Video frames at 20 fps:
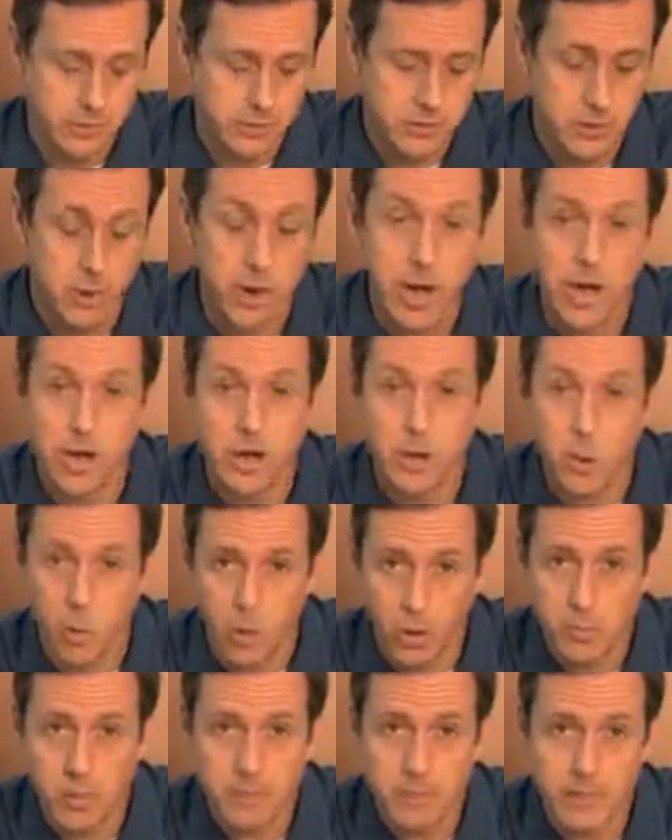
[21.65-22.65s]
So
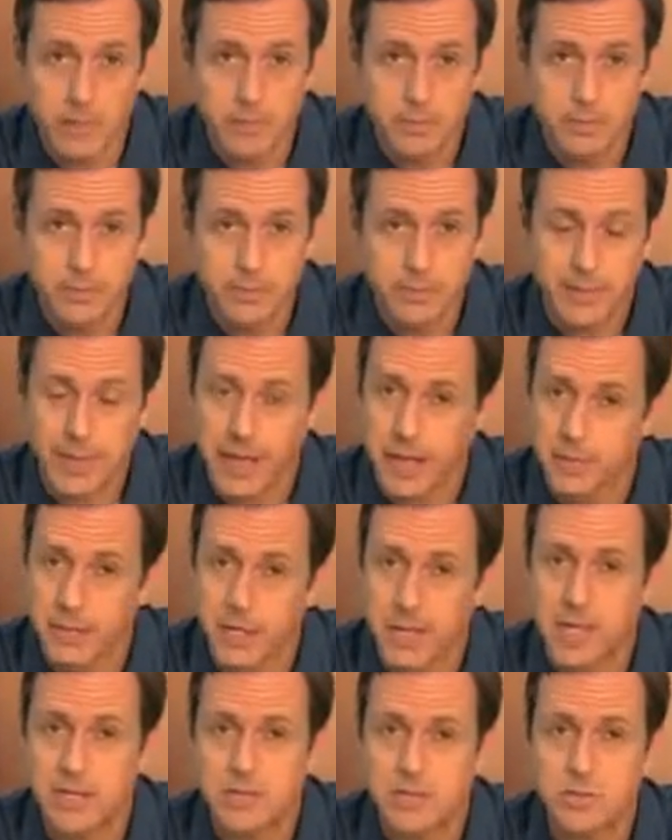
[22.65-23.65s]
normally, I'm
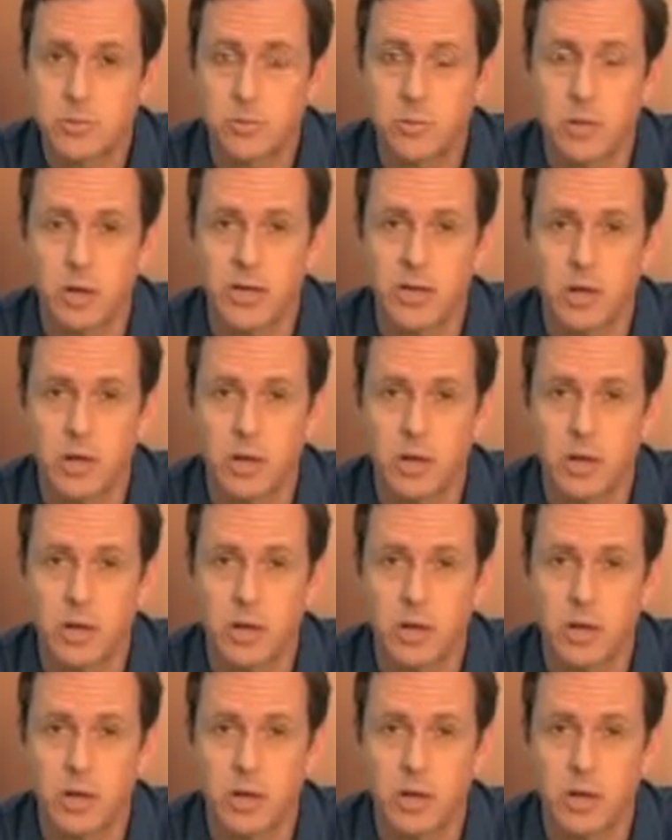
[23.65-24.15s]
against weight